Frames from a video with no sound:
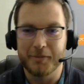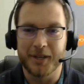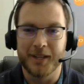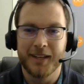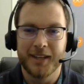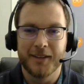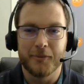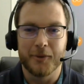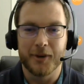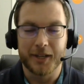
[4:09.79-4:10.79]
But
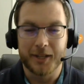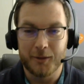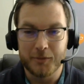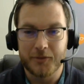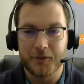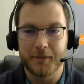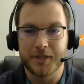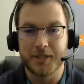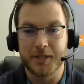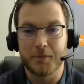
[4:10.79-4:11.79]
where it comes from
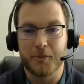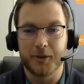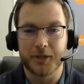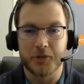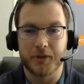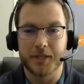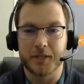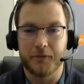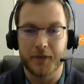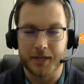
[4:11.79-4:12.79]
is this mortgage rate
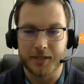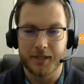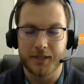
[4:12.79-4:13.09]
is fixed.